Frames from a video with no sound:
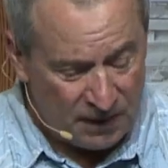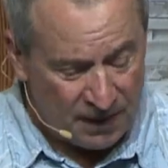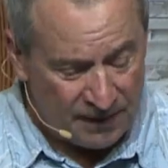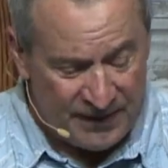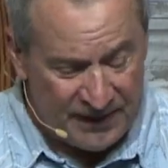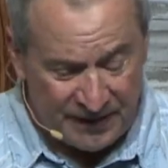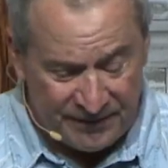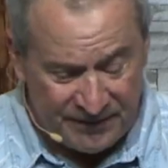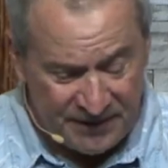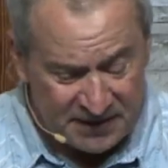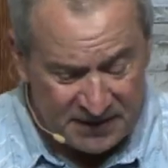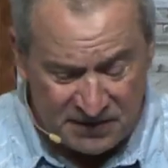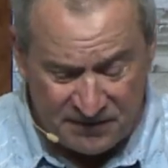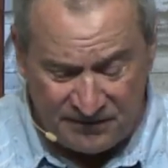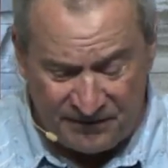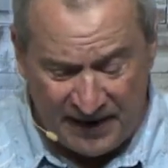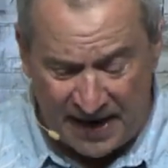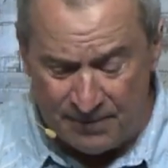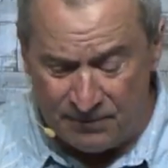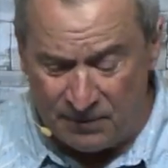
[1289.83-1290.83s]
that this
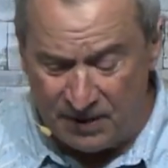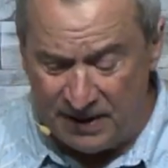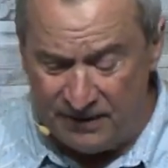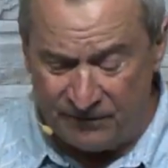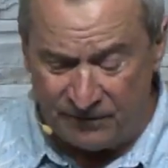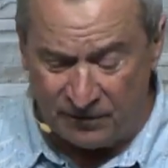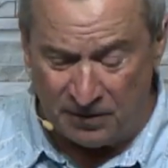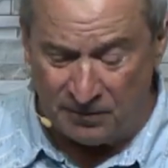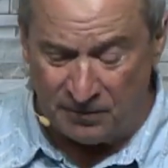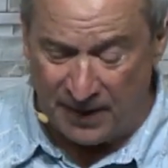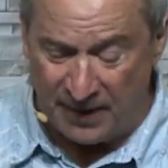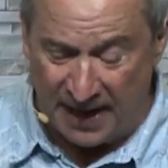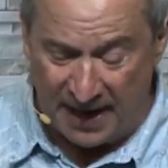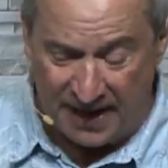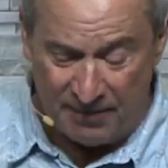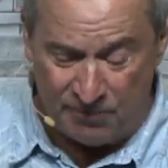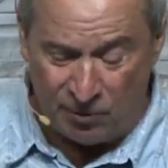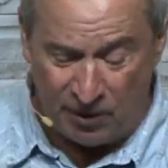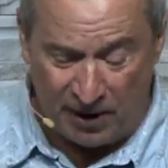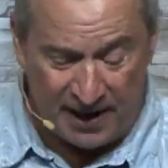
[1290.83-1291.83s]
family from
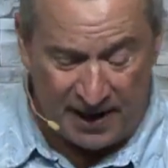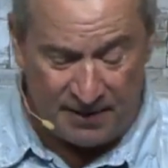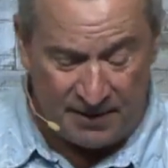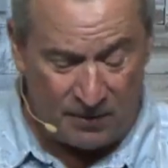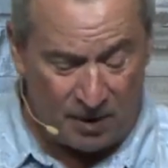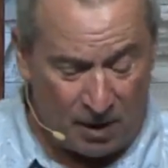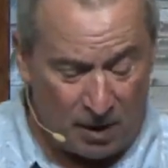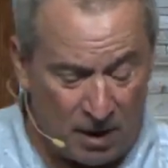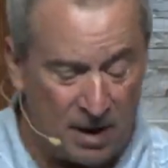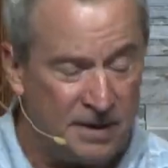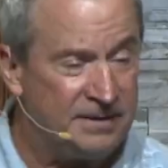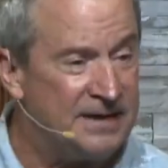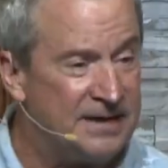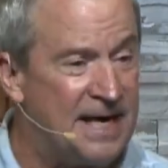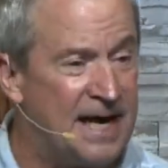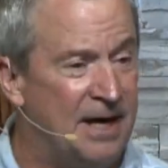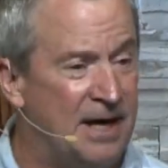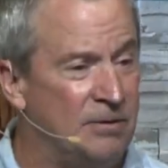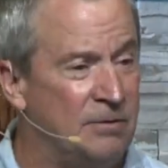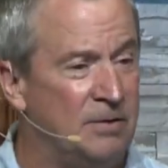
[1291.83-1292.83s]
Abraham on
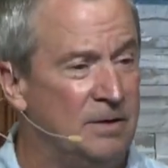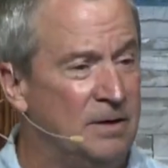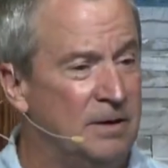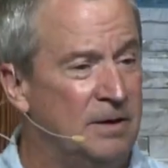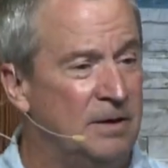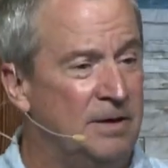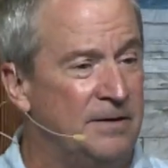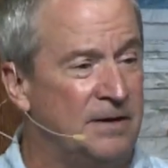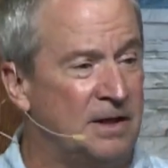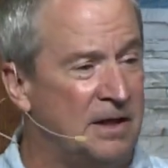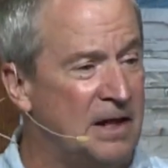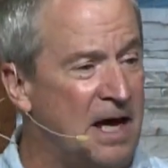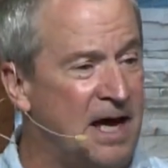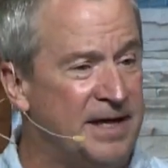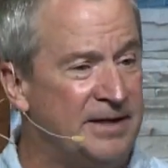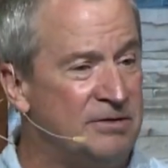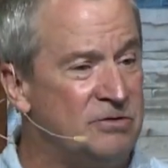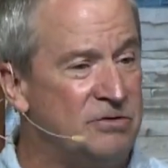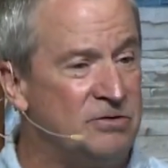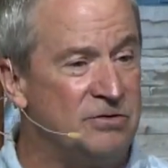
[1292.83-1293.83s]
down the
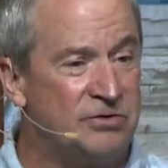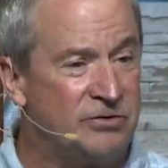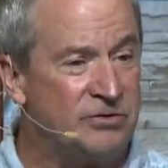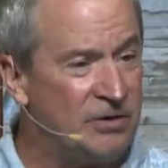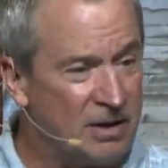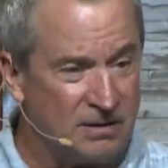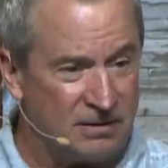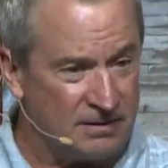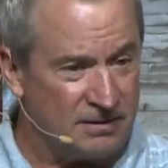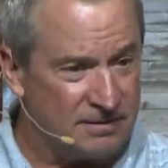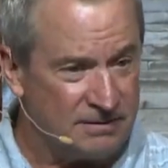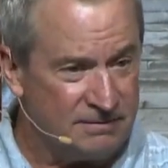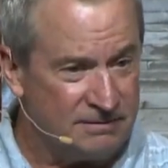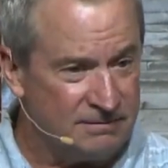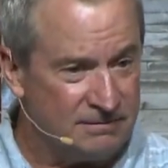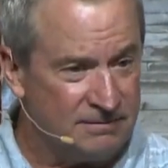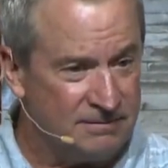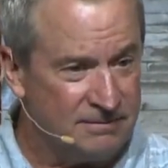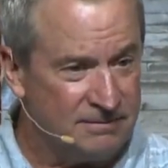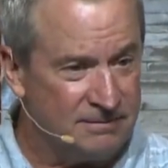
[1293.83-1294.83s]
line struggled.
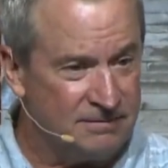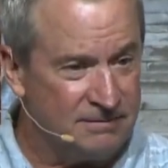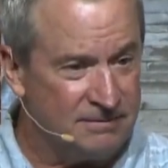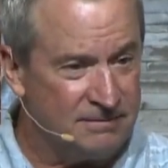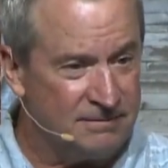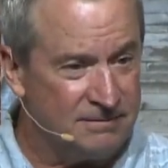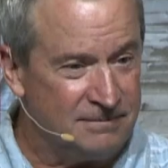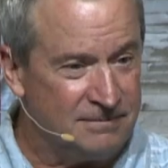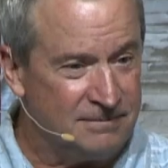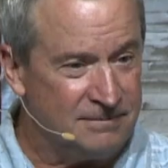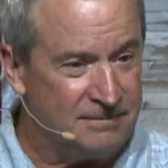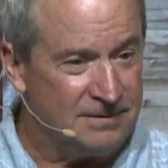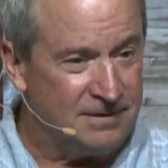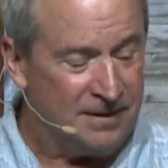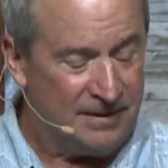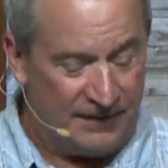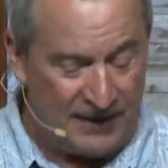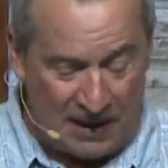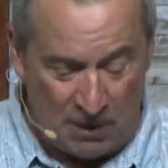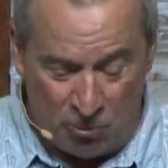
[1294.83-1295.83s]

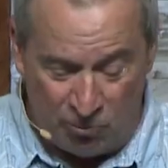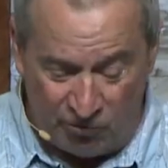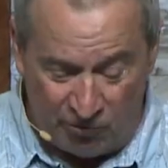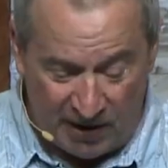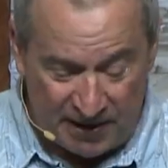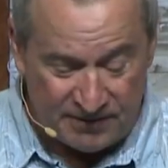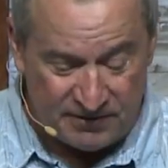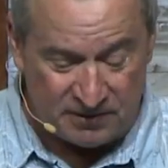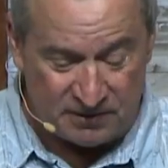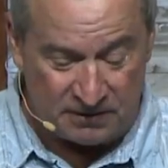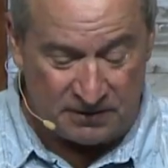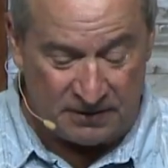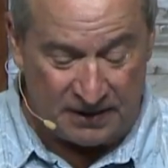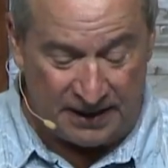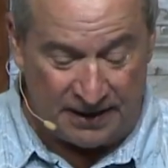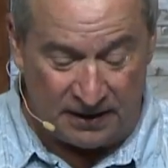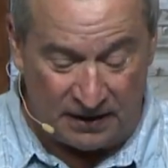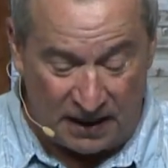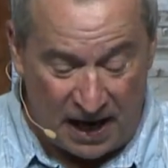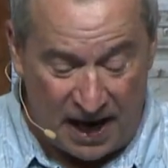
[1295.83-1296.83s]
They wrestled
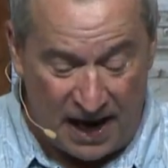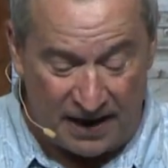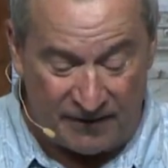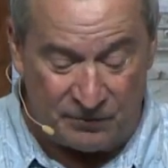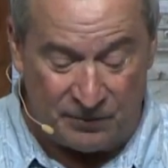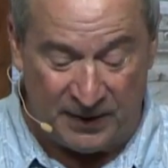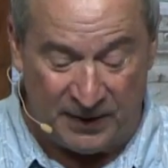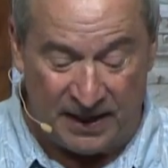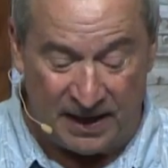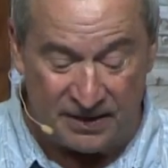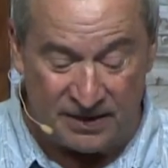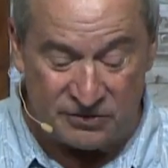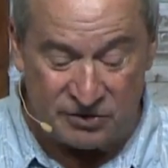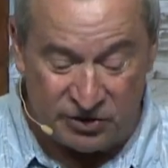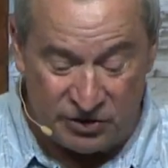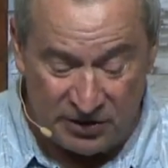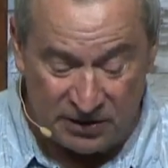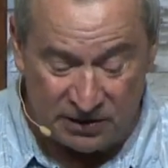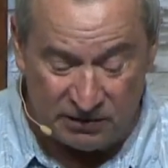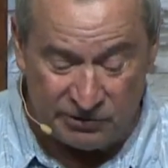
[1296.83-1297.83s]
in life because
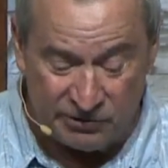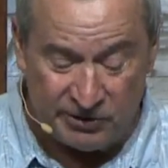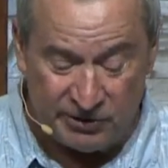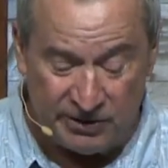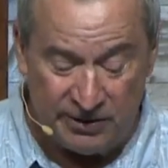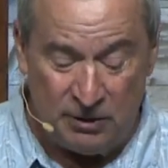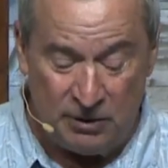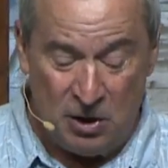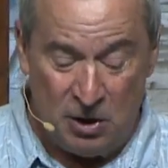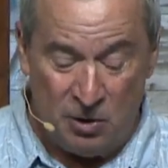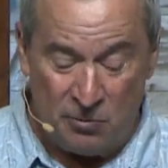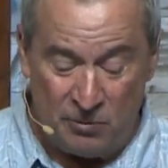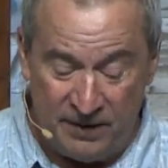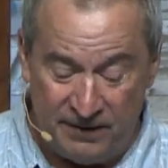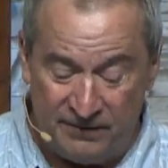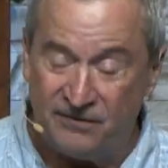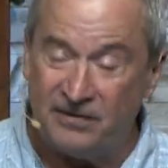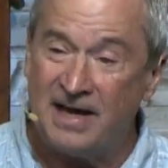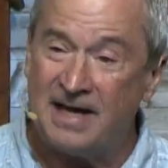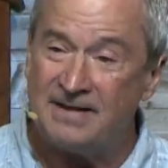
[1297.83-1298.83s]
children
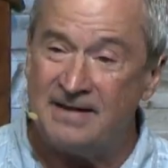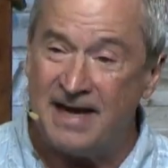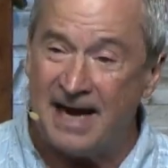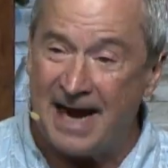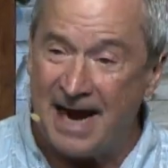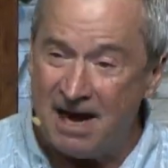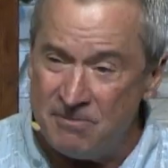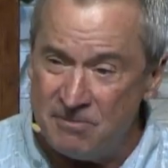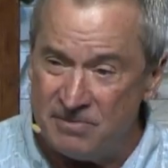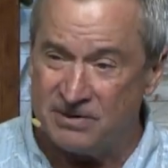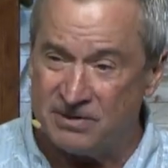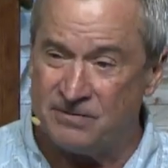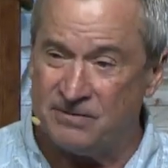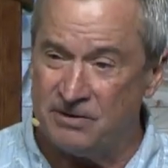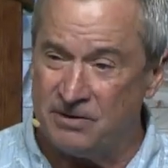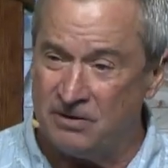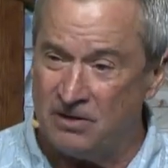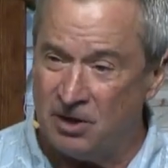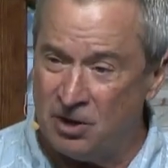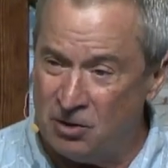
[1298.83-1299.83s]
reflect the
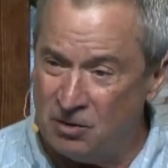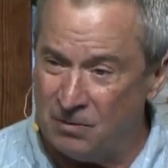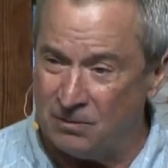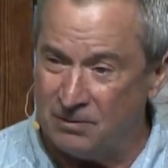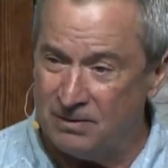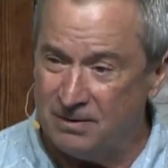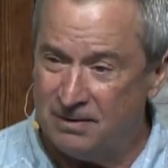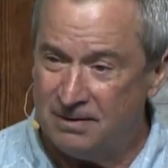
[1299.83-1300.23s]
atmosphere of the home.